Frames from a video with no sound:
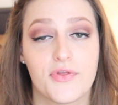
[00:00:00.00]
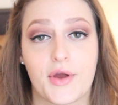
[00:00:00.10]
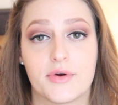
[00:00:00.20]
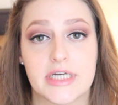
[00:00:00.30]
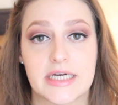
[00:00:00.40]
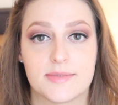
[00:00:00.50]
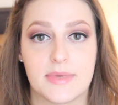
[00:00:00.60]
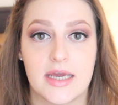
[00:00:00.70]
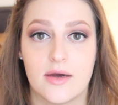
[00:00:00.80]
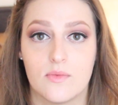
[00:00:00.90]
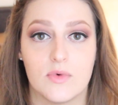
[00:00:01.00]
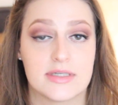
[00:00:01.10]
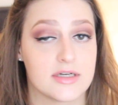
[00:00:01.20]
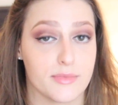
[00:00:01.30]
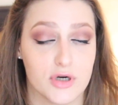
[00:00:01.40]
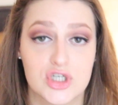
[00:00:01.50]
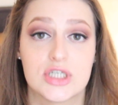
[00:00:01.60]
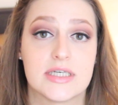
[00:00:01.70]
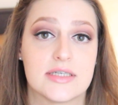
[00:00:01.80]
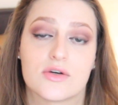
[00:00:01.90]
thyroidectomy was an
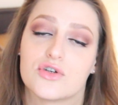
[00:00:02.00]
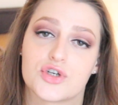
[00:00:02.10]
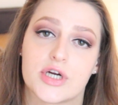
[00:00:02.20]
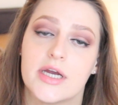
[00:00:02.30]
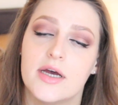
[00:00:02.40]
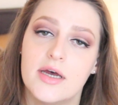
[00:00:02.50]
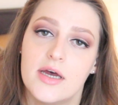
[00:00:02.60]
emergency surgery,